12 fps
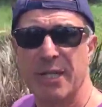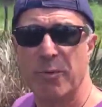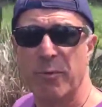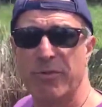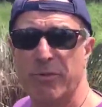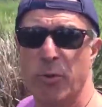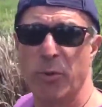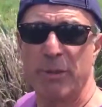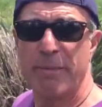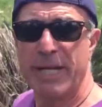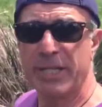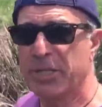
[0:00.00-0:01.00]
We've talked
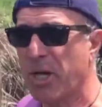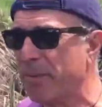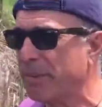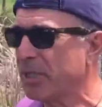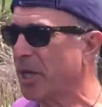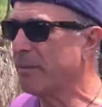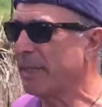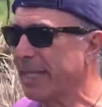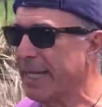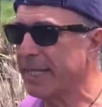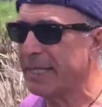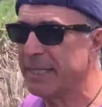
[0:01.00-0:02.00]
about it time and time
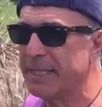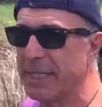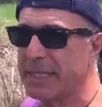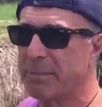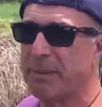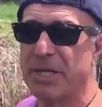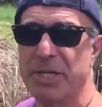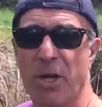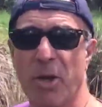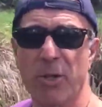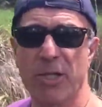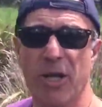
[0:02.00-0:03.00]
again. You can spend your
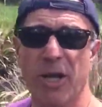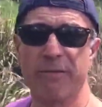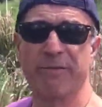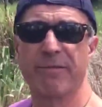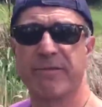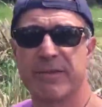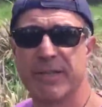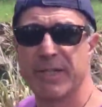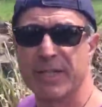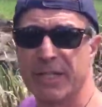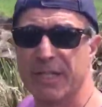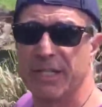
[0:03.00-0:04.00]
whole life
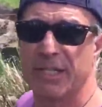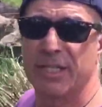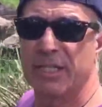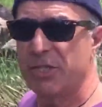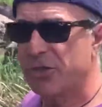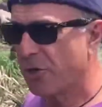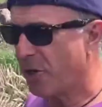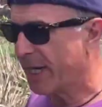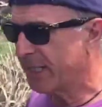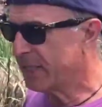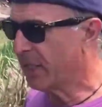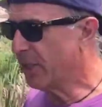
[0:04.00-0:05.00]

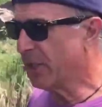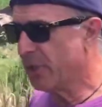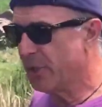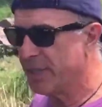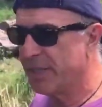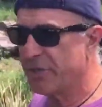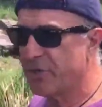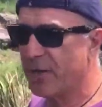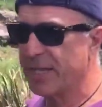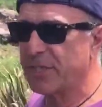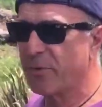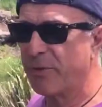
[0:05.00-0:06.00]
trying to learn,
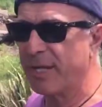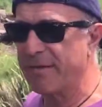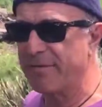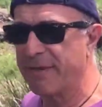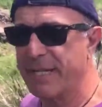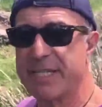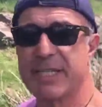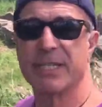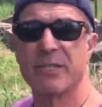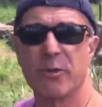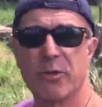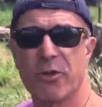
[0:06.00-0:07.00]
trying to reinvent,
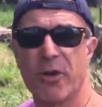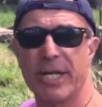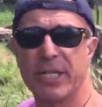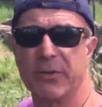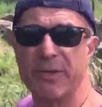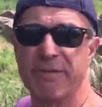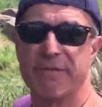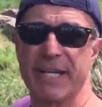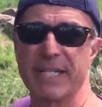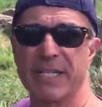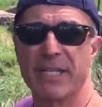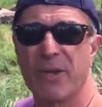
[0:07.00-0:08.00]
or trying to
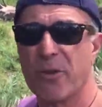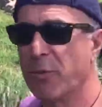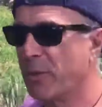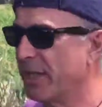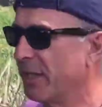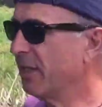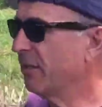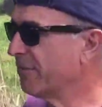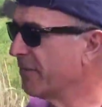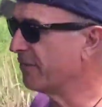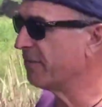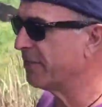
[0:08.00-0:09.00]
invent the wheel for
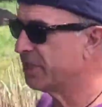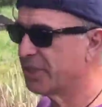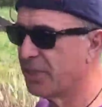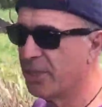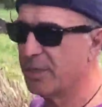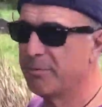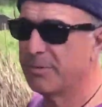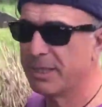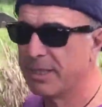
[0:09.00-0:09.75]
the first time.